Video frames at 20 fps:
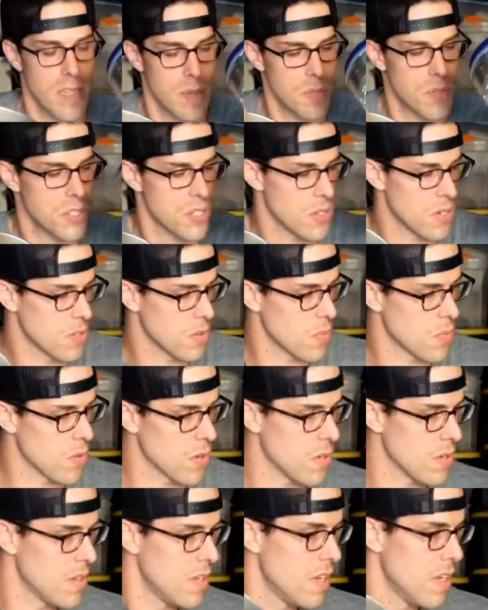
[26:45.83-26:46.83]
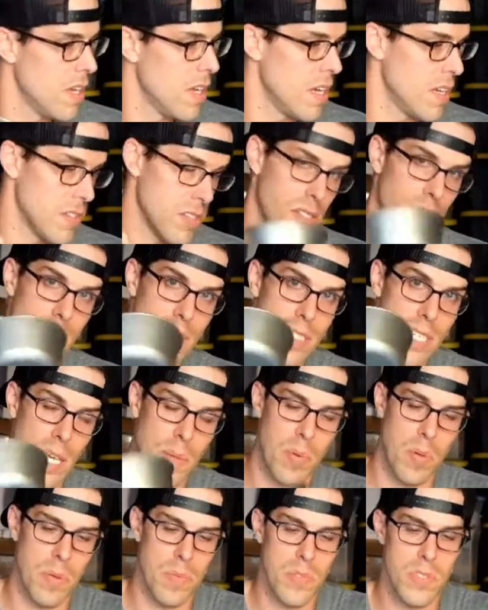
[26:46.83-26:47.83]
I'm sure, in the world is a good example.